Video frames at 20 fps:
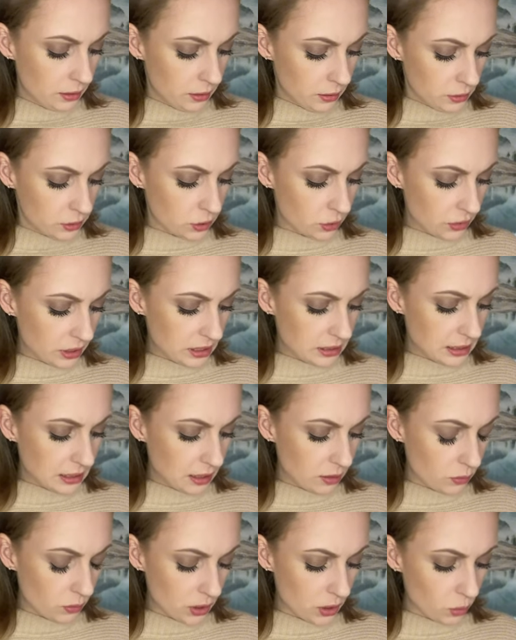So they
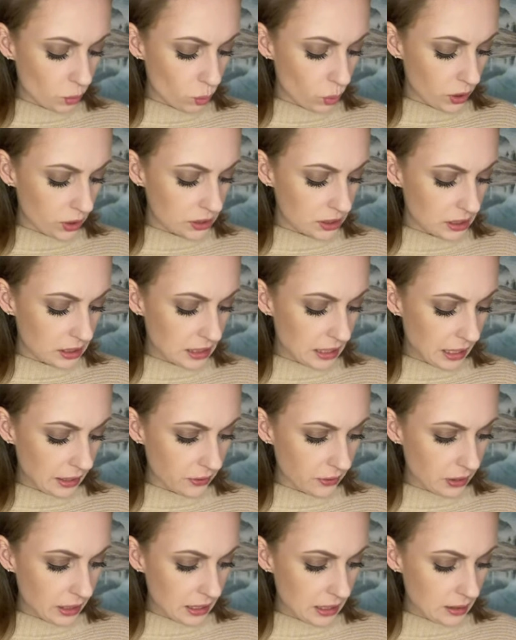didn't want to work
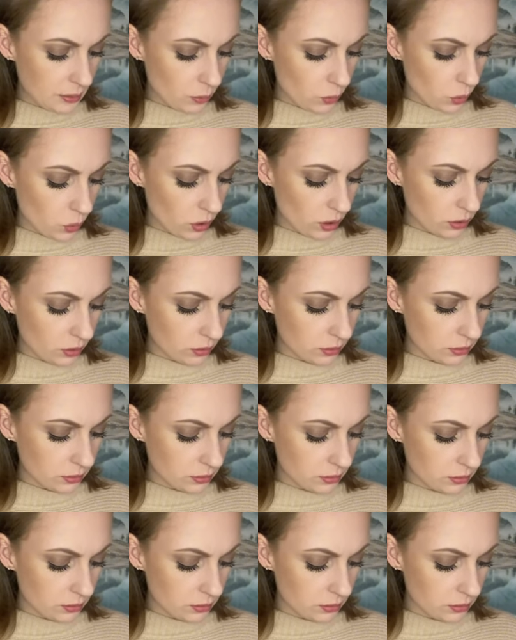together anymore.